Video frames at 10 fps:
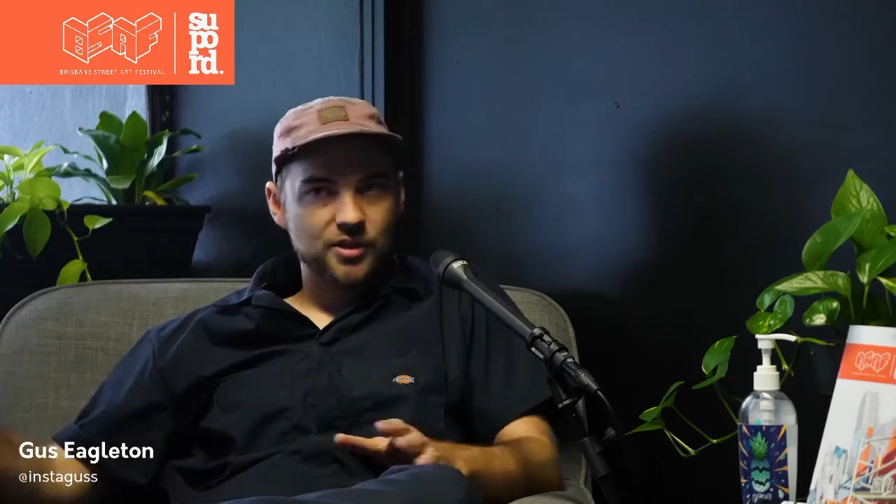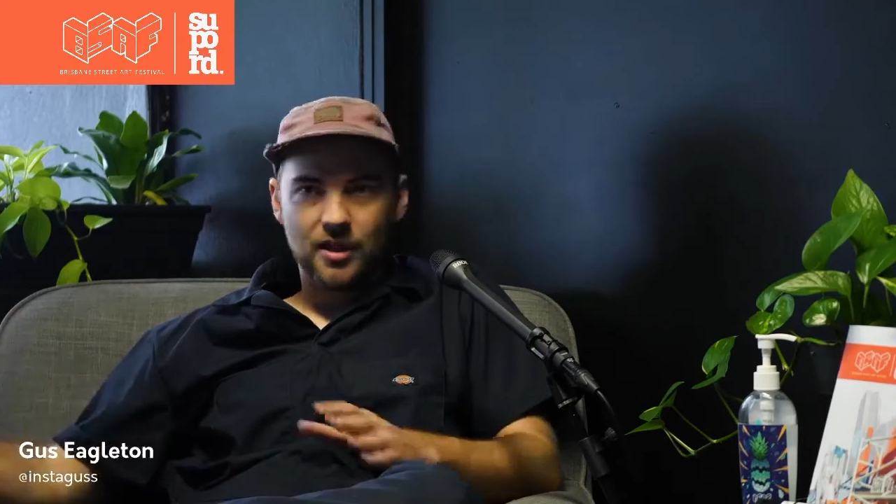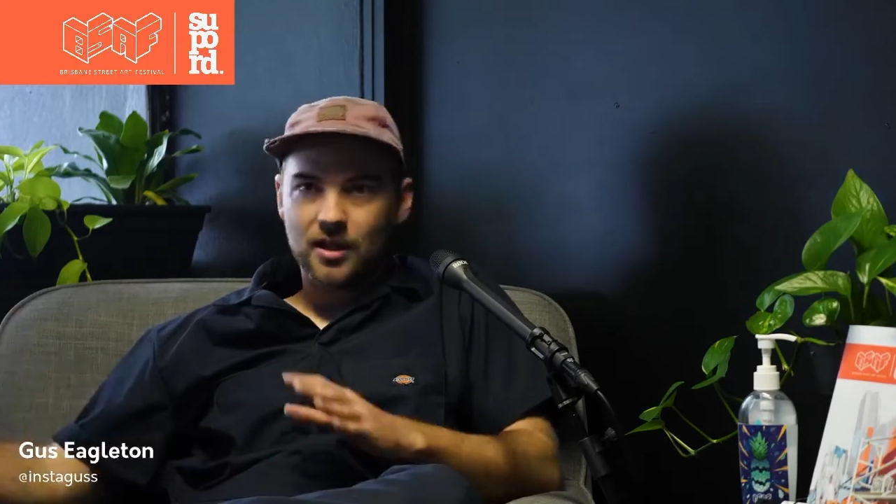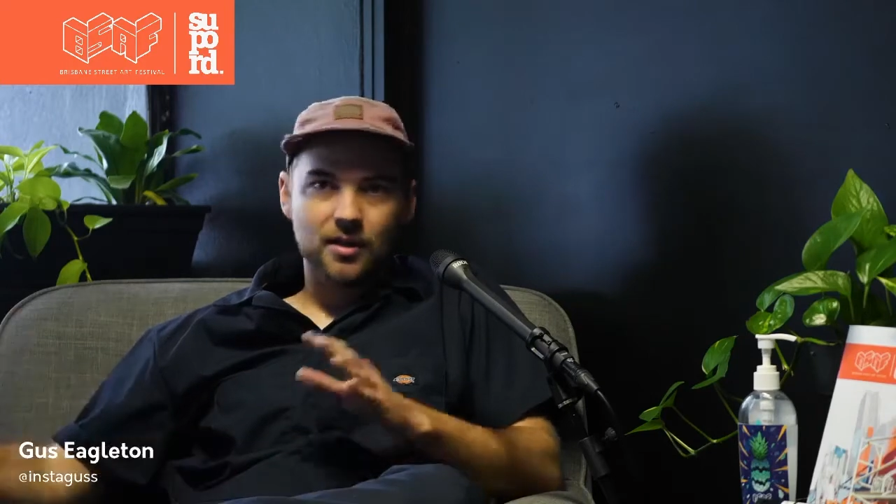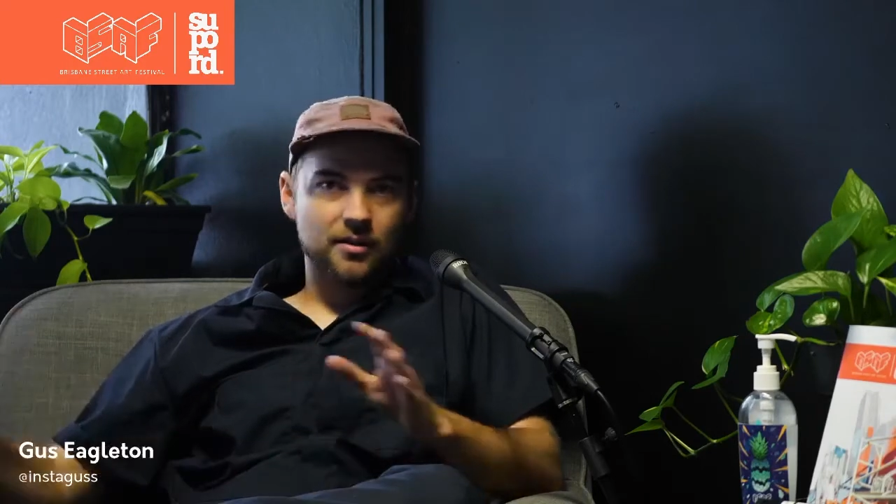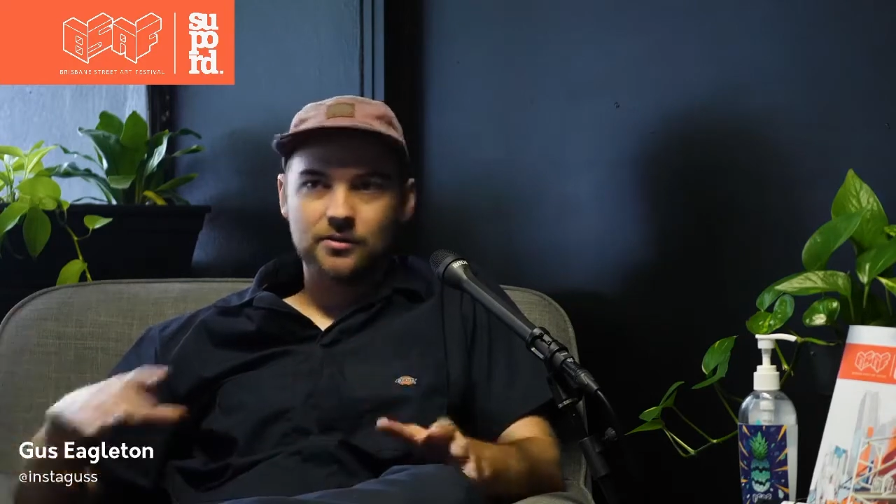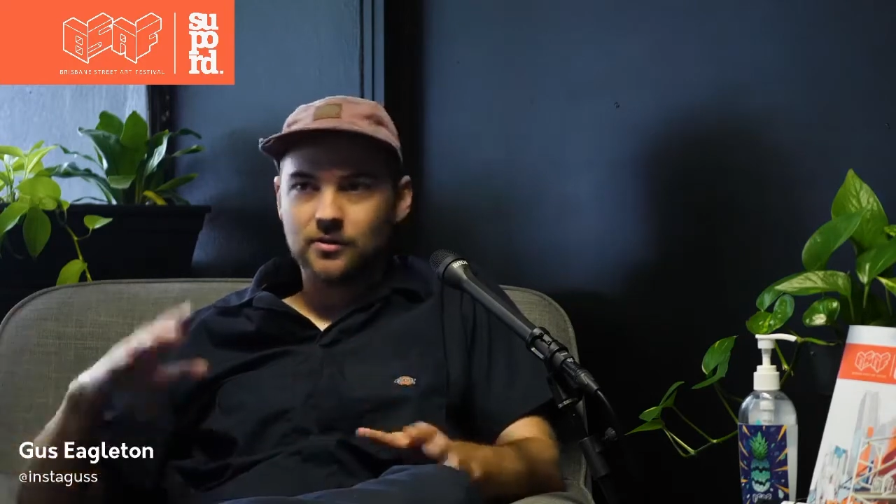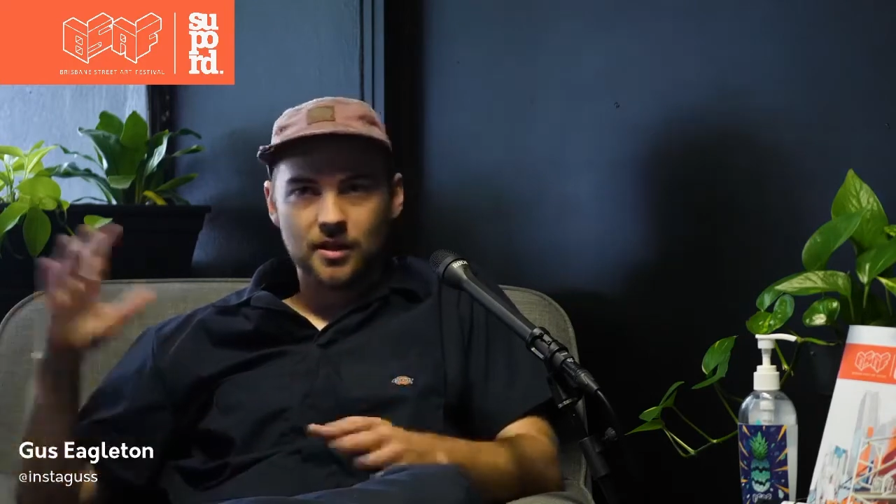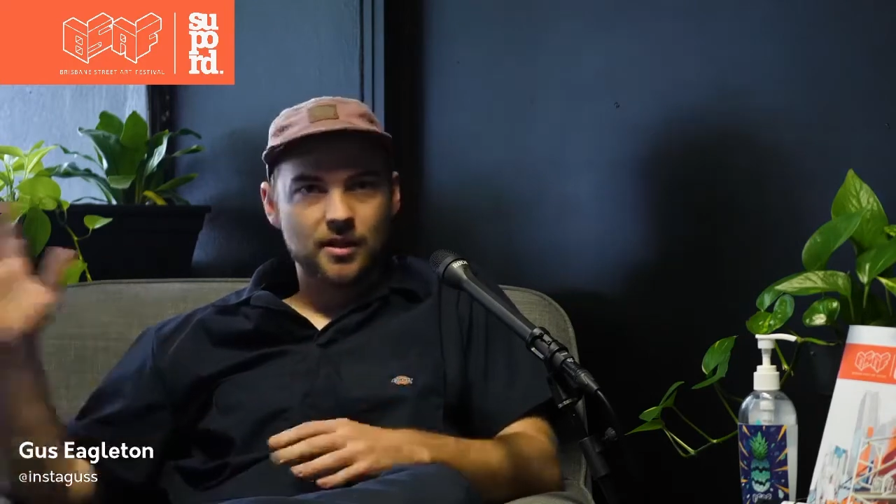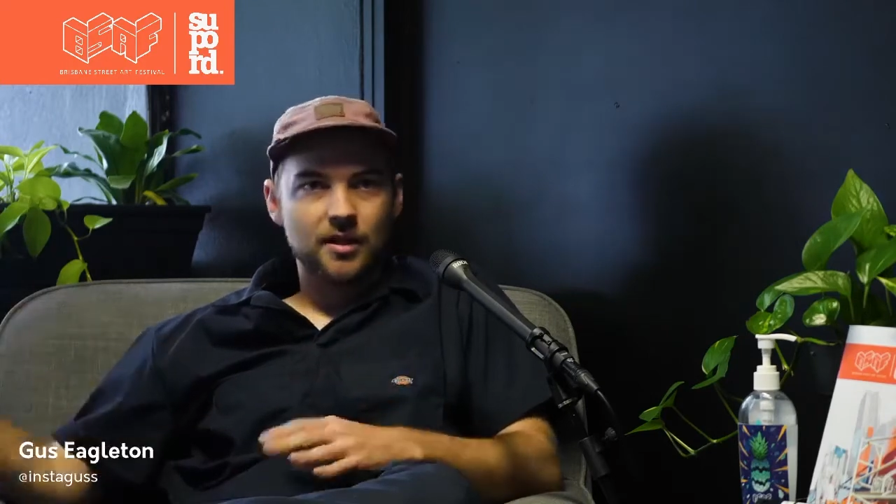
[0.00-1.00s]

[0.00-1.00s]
out and trying to